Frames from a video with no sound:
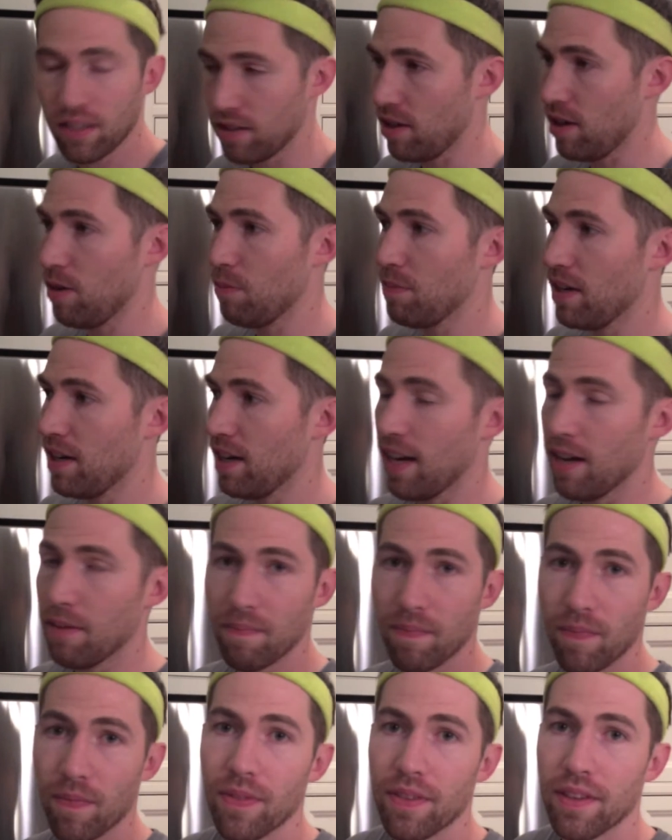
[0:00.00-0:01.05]
open it
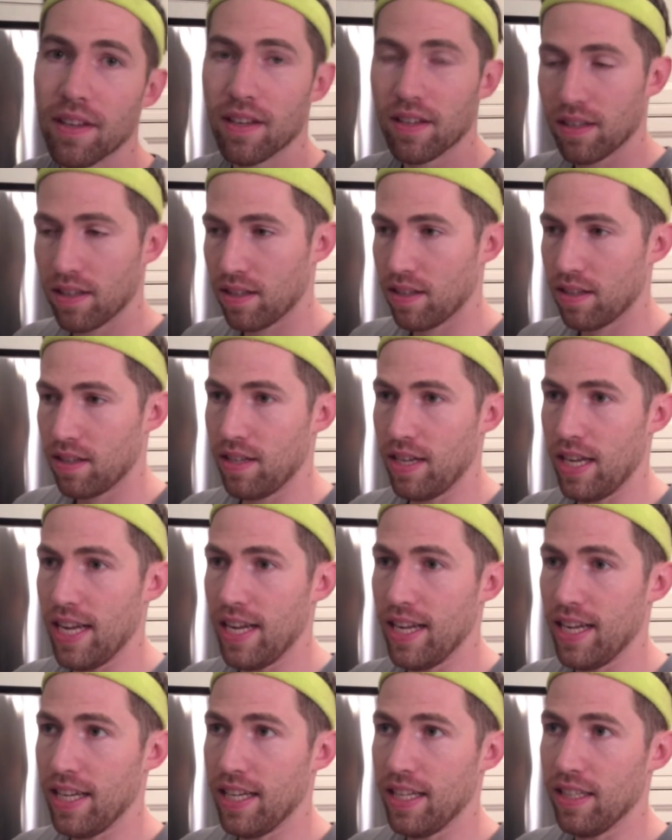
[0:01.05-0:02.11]
up
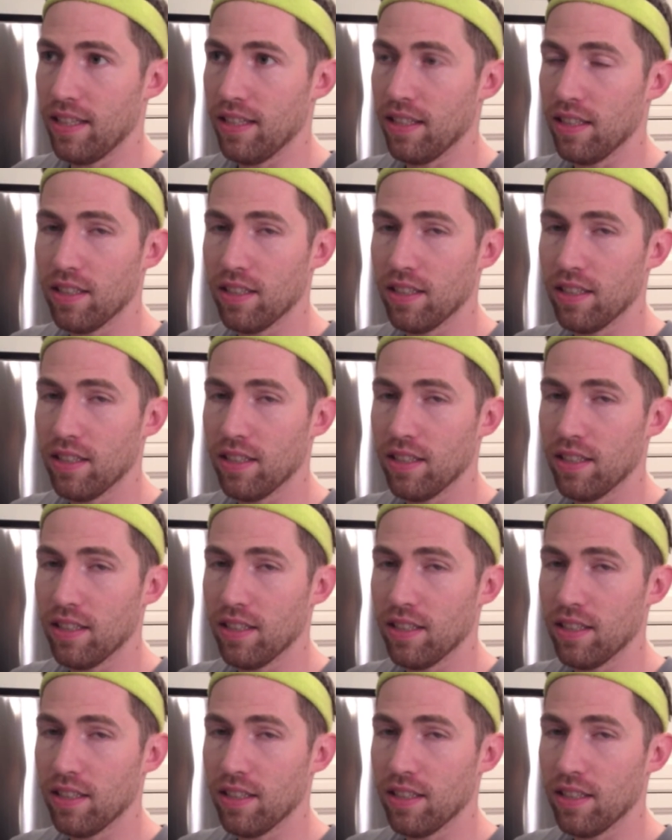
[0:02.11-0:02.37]
and